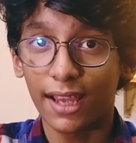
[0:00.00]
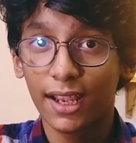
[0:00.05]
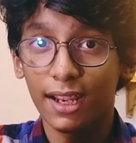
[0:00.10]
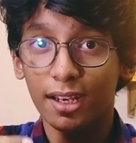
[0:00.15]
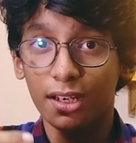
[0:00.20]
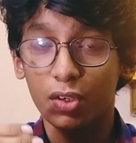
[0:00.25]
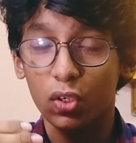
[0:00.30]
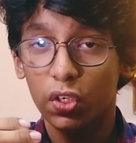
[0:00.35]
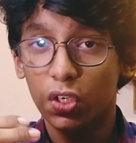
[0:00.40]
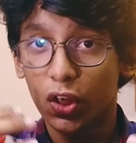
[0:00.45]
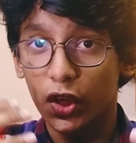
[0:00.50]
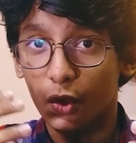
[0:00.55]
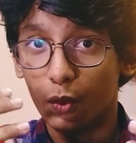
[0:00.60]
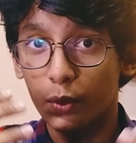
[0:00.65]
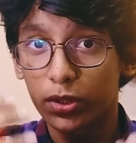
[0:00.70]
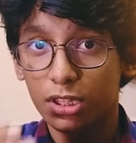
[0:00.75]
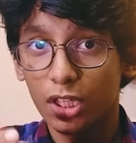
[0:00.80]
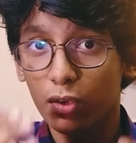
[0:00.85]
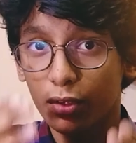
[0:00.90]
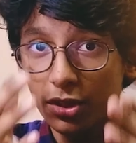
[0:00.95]

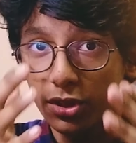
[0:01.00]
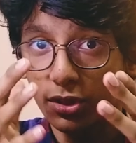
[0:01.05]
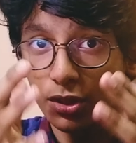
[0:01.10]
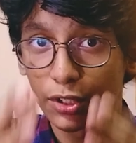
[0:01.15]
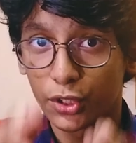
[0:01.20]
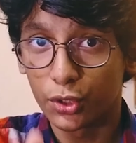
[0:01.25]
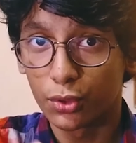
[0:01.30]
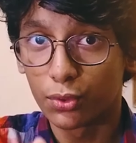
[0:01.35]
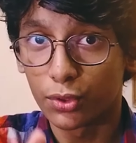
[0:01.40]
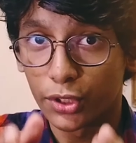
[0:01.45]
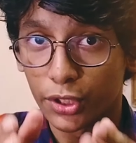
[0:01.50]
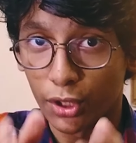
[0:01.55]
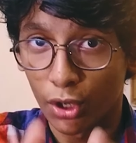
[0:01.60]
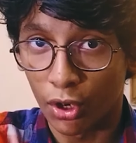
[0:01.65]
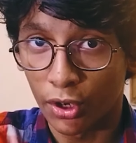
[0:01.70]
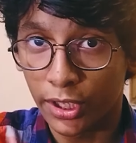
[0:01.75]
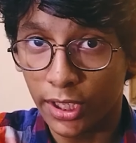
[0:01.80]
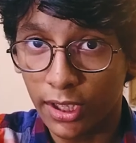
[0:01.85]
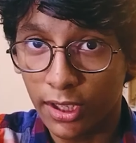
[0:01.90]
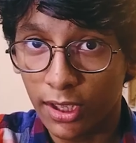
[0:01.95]
and without you
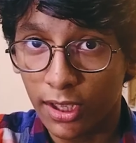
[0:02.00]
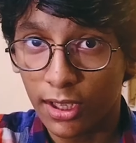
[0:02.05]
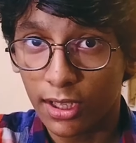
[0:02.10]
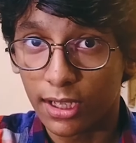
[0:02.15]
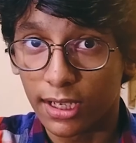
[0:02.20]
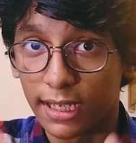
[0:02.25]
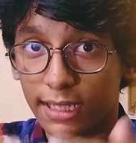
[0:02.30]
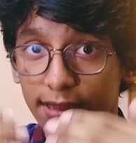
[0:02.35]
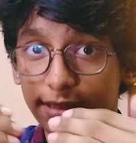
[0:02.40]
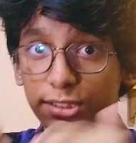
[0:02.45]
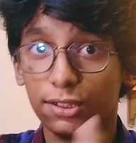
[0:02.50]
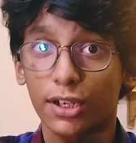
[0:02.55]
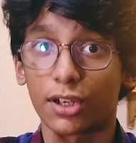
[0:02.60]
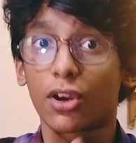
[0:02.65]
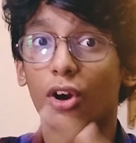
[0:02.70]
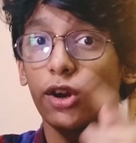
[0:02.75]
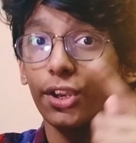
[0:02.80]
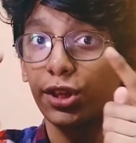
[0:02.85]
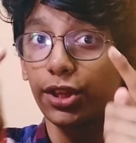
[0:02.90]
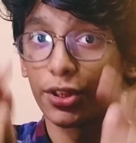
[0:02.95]
knowing, it
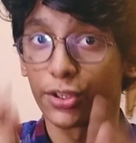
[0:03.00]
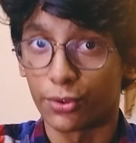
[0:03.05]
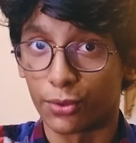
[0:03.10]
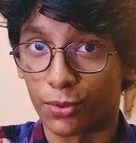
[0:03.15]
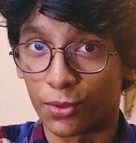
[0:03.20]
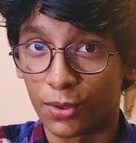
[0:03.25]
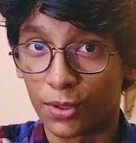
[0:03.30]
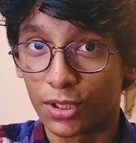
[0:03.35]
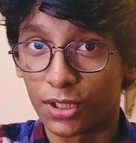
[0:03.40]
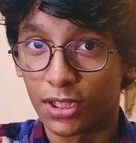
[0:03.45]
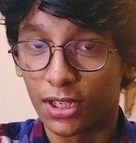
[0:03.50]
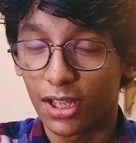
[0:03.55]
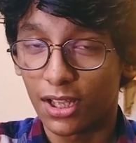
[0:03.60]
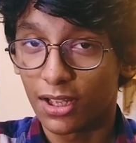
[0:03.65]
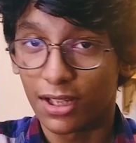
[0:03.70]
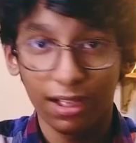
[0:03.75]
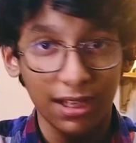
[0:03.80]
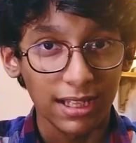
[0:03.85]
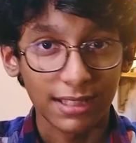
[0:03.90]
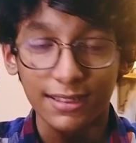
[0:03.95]
is recording you.
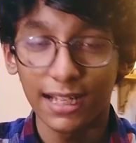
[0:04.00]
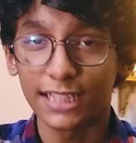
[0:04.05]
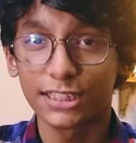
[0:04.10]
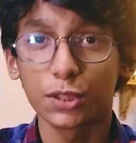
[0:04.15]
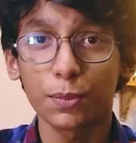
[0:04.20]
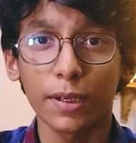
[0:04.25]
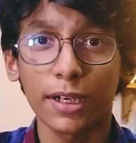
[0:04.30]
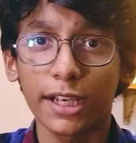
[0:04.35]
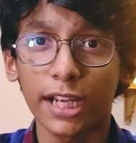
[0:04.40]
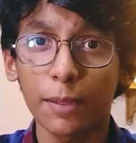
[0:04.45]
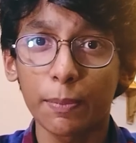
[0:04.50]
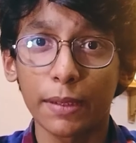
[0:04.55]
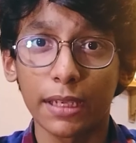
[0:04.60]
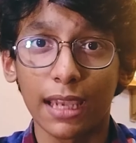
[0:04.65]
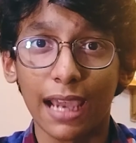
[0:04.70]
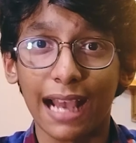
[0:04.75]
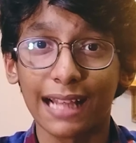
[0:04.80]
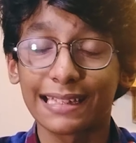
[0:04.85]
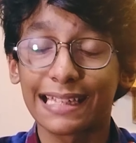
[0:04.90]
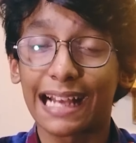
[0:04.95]
That's super
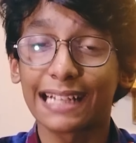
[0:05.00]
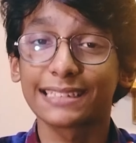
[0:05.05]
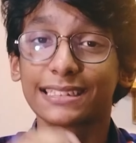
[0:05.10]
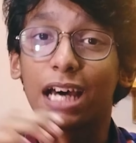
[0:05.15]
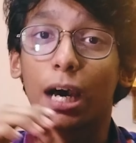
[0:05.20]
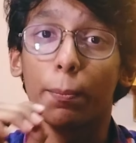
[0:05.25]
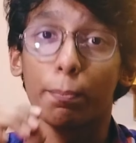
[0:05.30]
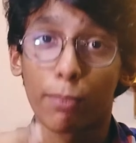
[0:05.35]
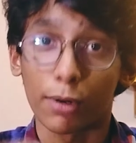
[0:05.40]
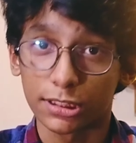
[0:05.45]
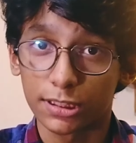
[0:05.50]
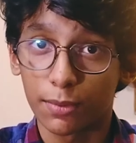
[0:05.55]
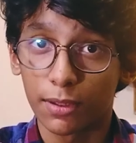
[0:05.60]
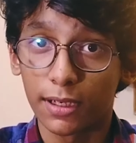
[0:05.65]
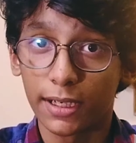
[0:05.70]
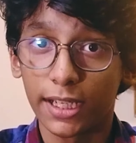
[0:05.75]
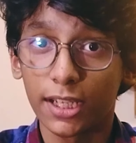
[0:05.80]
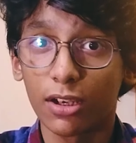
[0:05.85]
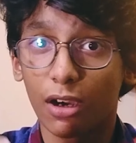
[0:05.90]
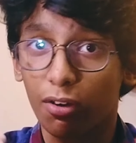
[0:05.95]
creepy, and that's a
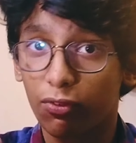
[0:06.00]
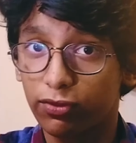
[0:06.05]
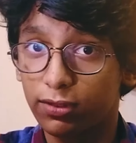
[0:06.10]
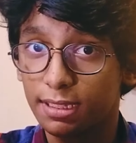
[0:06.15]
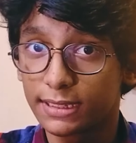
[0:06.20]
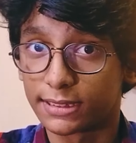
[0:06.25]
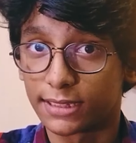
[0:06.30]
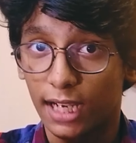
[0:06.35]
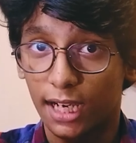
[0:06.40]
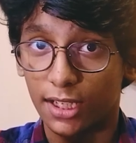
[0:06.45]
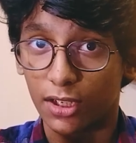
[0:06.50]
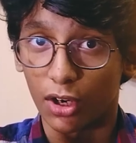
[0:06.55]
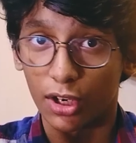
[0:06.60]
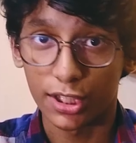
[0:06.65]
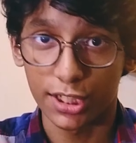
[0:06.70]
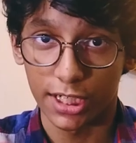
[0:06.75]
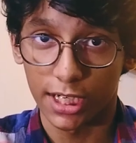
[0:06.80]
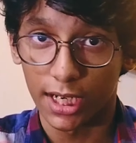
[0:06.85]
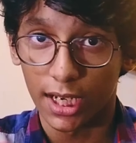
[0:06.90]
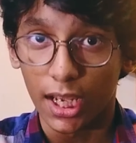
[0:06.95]
possibility of this
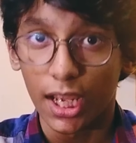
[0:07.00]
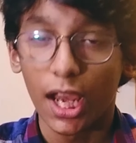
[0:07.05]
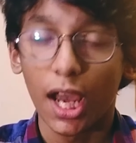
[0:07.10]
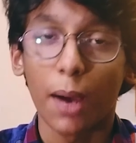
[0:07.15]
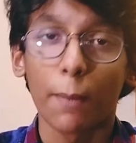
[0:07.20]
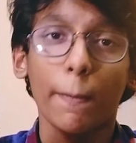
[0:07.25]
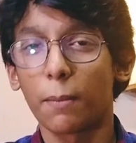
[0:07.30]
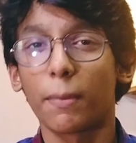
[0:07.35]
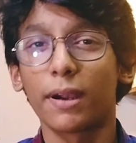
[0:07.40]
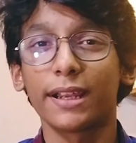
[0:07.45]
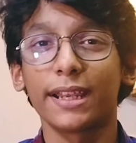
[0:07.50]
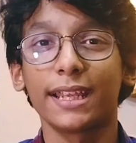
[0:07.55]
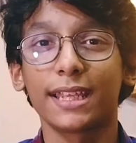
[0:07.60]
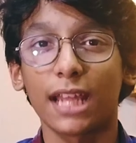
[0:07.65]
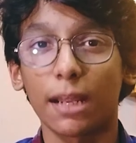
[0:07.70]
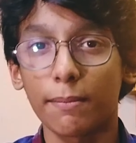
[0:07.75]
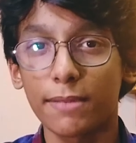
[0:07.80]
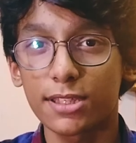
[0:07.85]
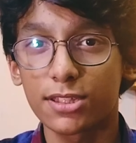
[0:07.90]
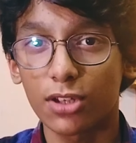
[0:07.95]
technology.
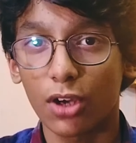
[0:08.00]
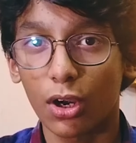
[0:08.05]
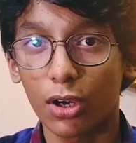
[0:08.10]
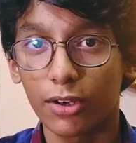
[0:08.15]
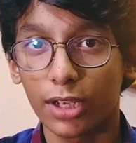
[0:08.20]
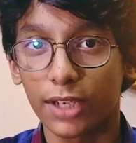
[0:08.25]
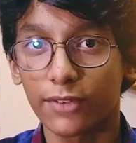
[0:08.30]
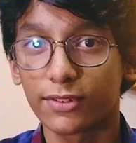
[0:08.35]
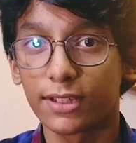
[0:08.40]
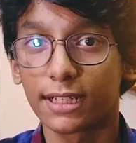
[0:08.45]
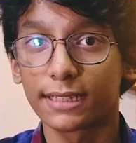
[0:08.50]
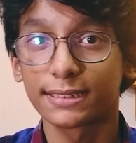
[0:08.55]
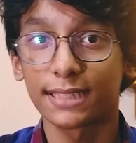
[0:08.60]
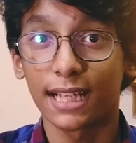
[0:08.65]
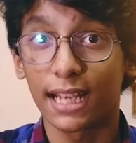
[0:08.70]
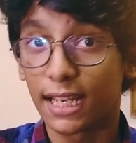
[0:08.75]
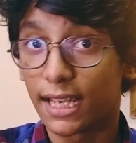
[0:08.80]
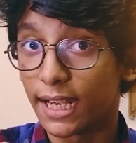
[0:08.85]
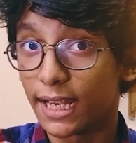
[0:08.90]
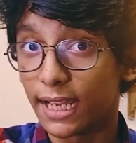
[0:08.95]
But it can be solved if
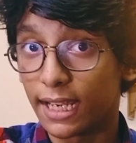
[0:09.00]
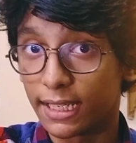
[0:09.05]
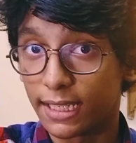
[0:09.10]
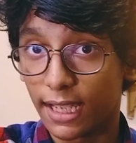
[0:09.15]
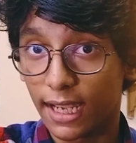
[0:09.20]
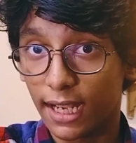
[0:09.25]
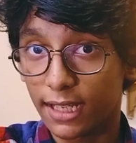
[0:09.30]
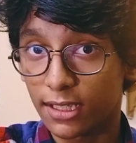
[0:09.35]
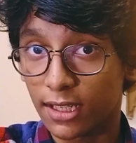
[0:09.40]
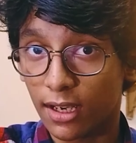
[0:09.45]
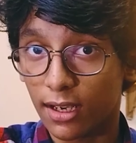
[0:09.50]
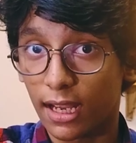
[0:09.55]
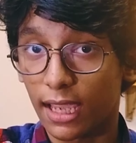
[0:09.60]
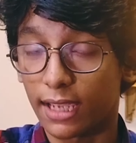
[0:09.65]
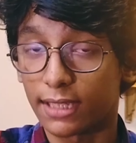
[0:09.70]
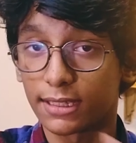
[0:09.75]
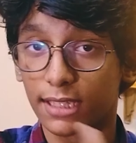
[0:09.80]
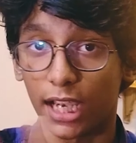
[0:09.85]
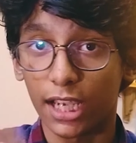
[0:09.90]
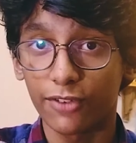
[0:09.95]
there is a LED
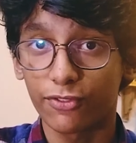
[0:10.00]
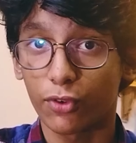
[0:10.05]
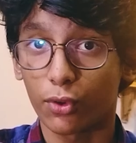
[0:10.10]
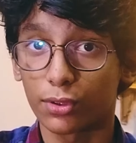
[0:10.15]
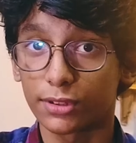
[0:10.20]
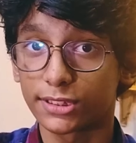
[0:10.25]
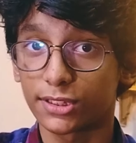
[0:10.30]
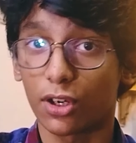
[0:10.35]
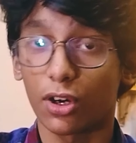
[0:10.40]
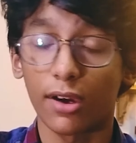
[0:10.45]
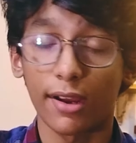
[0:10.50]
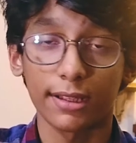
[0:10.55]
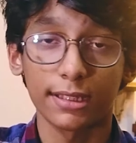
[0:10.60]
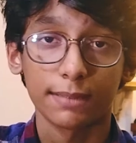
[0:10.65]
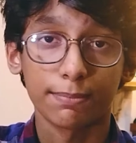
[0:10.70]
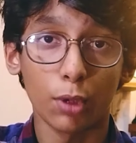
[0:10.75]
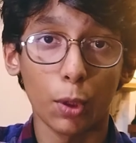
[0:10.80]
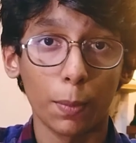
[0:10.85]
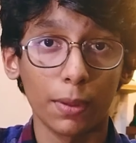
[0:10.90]
indicator like in the iPhones or